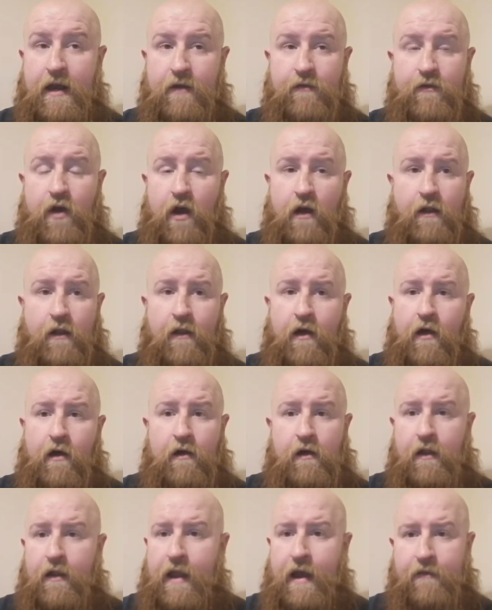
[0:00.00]
I've got a lot
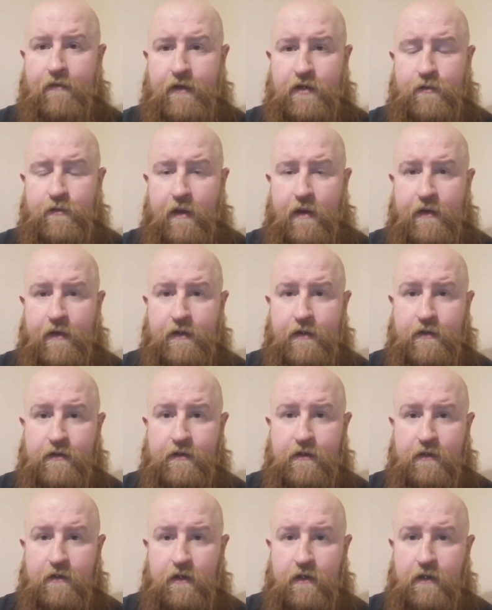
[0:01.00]
of life
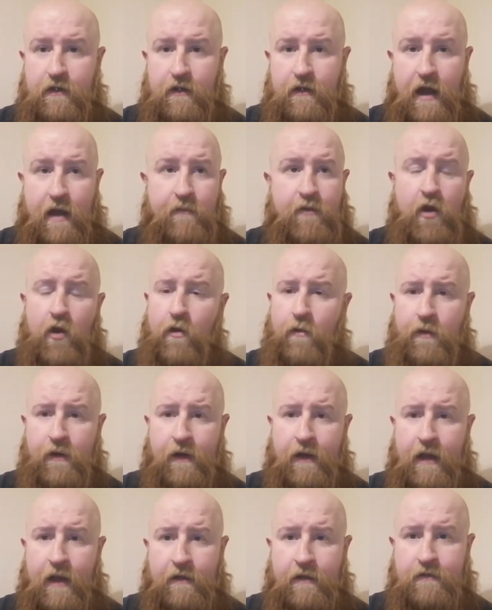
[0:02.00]
experience. I'm nobody,
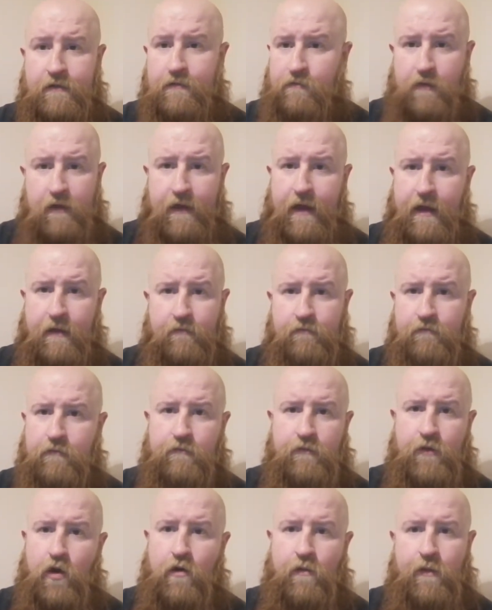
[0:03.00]
guys. Again,
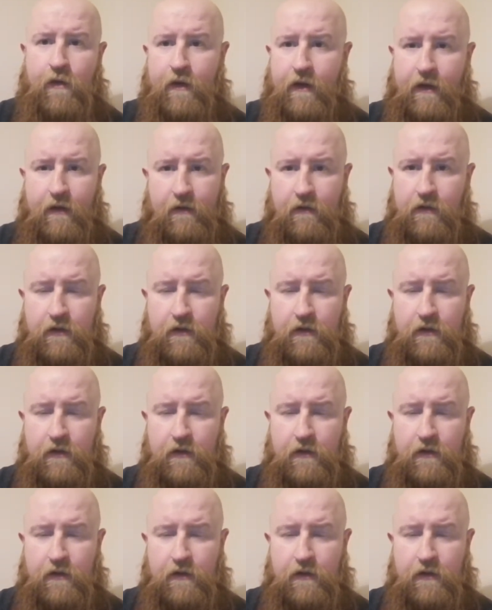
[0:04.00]
nobody.